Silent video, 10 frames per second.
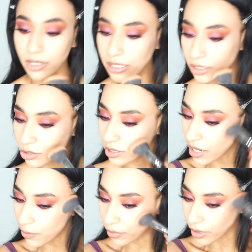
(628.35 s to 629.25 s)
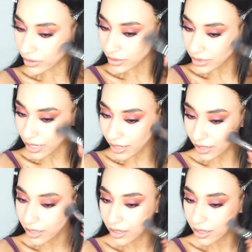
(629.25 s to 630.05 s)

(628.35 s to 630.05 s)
This is just a bronzer,